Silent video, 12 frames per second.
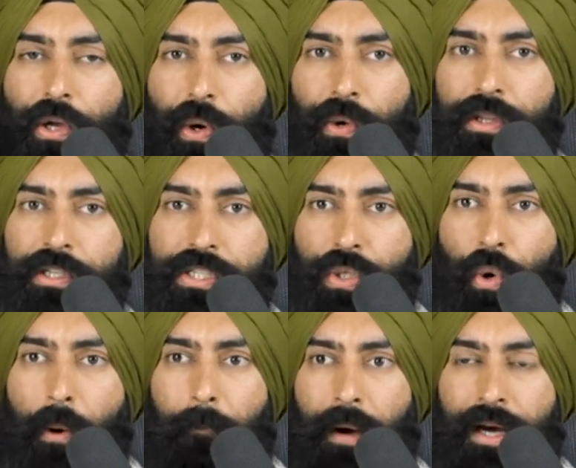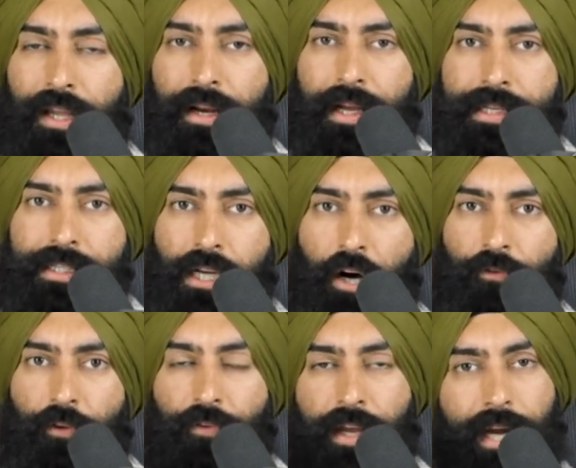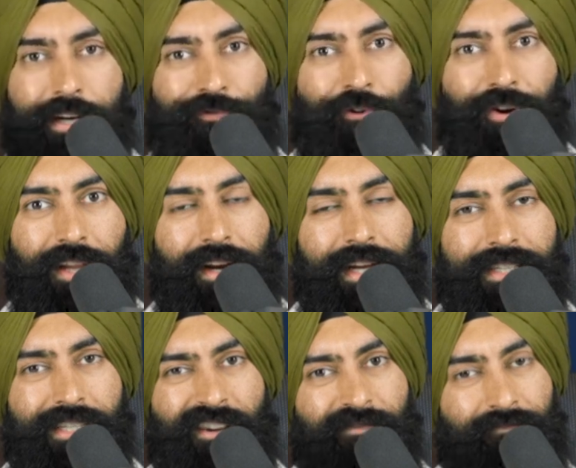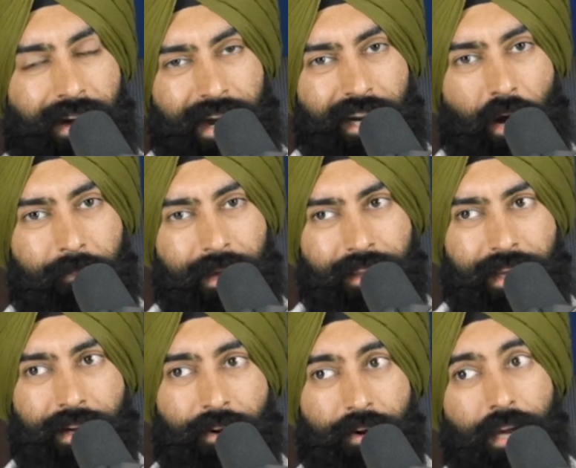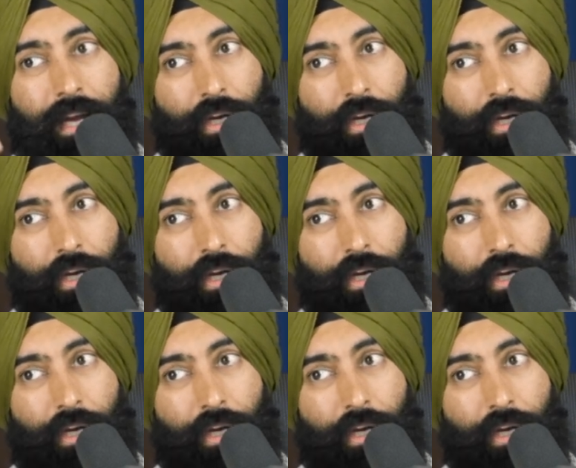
Go to the store, buy the nice stuff. If you can't afford the nice stuff, buy now, pay later.